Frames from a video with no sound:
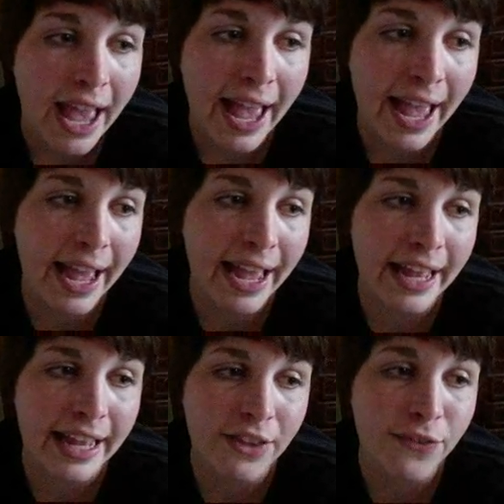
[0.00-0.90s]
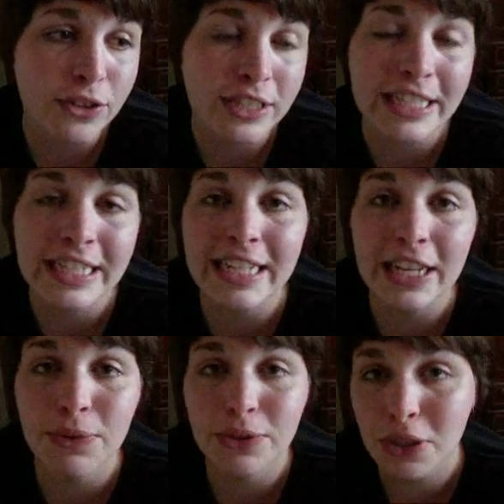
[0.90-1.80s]
And the first thing he
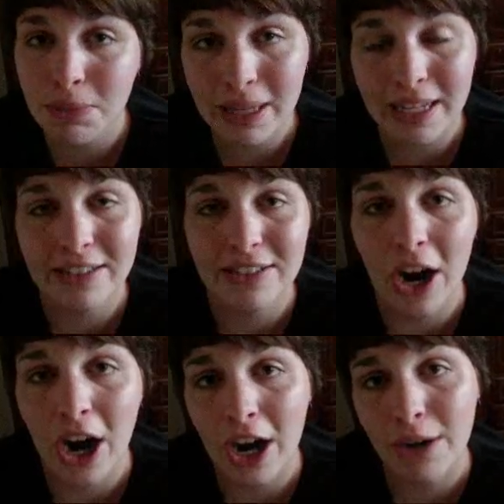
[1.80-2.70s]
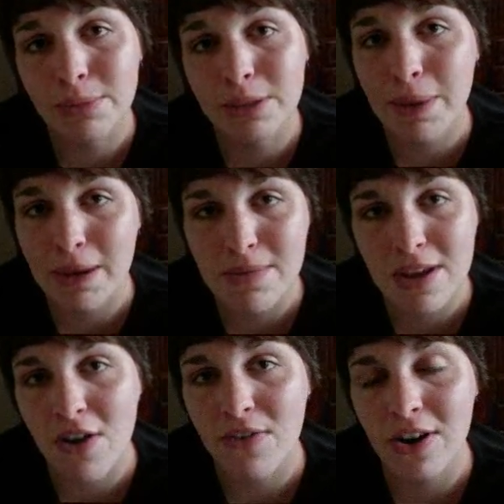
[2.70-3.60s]
did was took me in his arms, bent
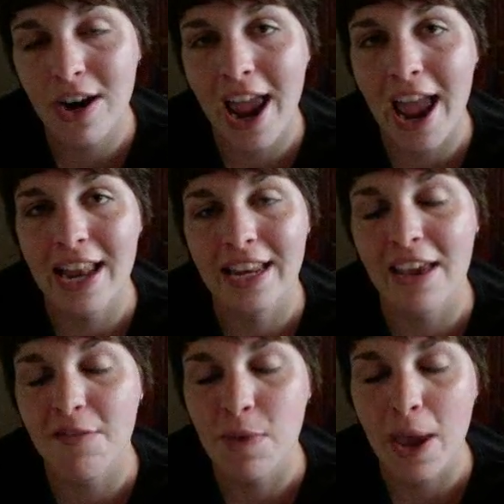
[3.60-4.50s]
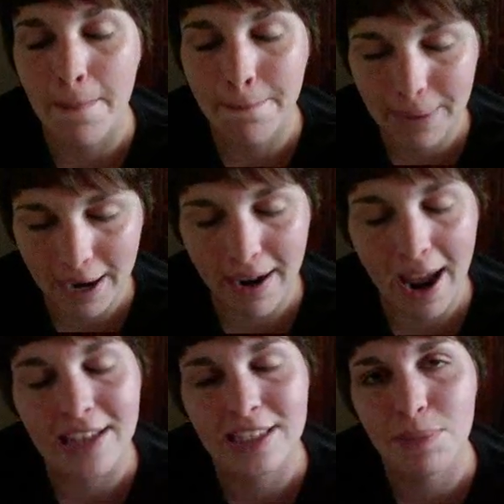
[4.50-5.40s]
me over, and gave me a
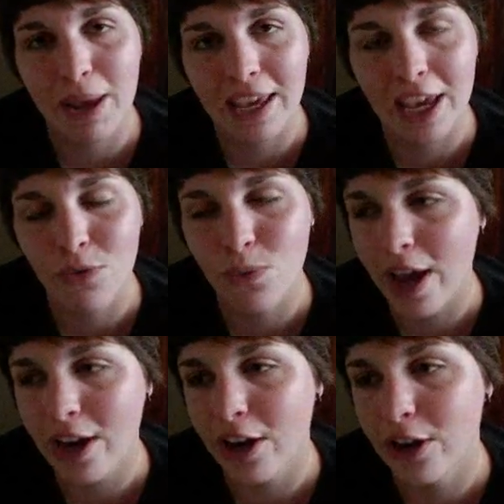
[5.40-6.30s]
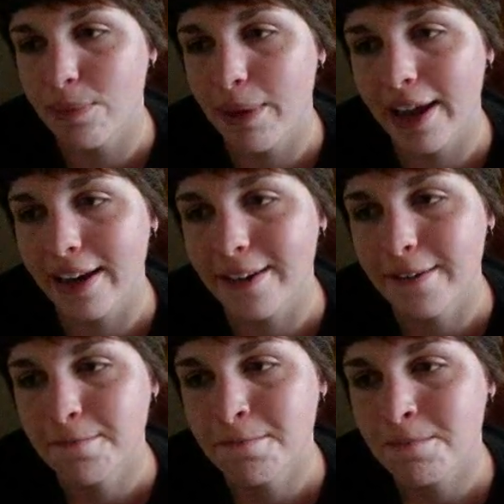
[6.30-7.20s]
bare-ass spanking right on her bed.